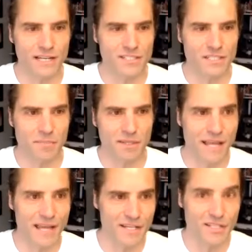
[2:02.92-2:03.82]
not something
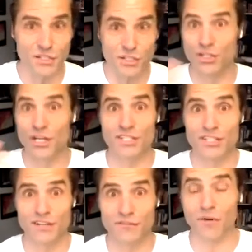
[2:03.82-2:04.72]
that is
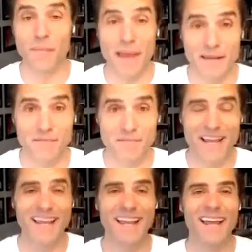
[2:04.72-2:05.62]
just for men.
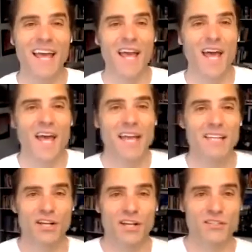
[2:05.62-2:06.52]

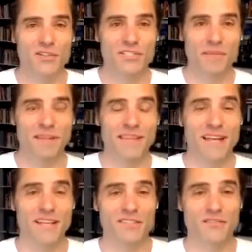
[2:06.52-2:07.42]
It's also something
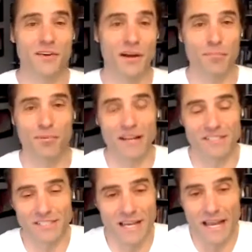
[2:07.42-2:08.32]
that is very
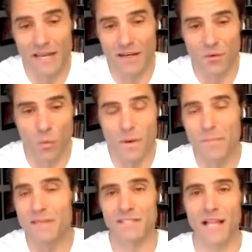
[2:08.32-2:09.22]
present in
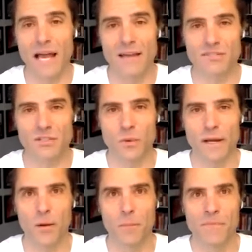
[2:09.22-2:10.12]
women's lives as
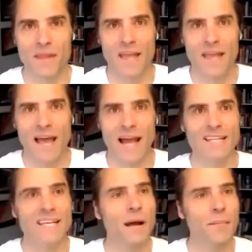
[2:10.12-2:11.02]
well. I
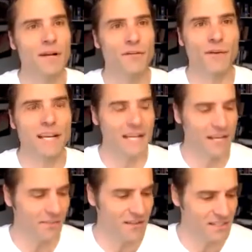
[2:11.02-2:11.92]
did a bit of
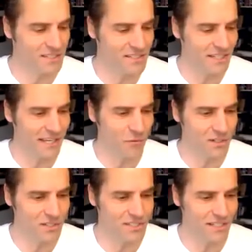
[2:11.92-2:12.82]
reading on this and
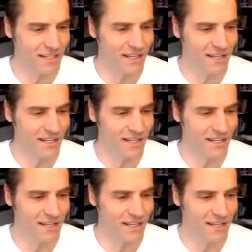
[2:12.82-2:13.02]
was